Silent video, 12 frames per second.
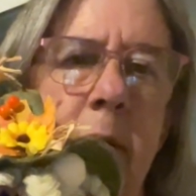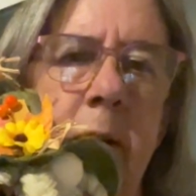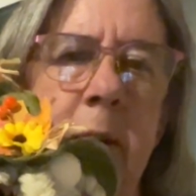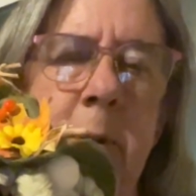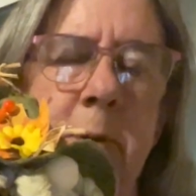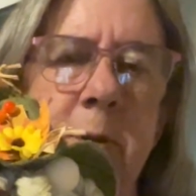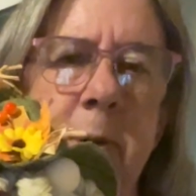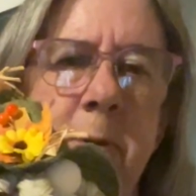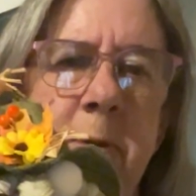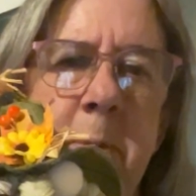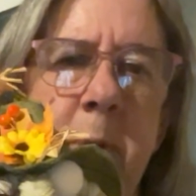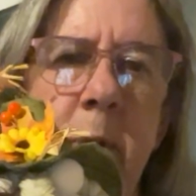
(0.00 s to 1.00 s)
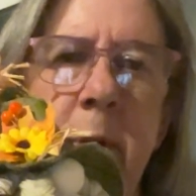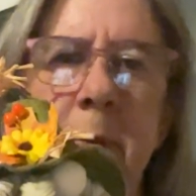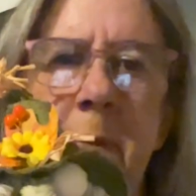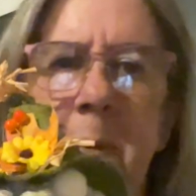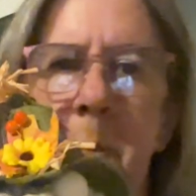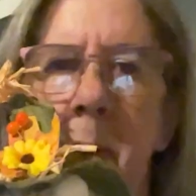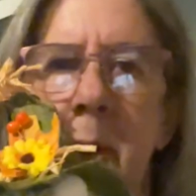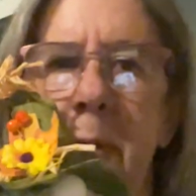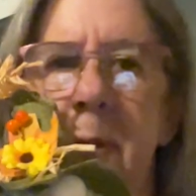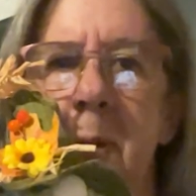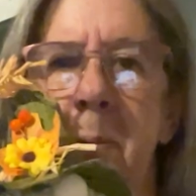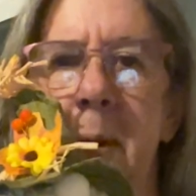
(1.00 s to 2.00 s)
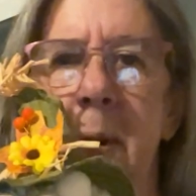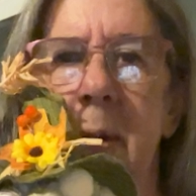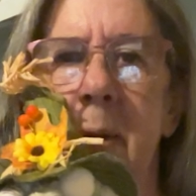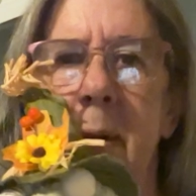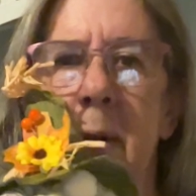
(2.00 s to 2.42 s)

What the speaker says: I was so surprised for the price I paid.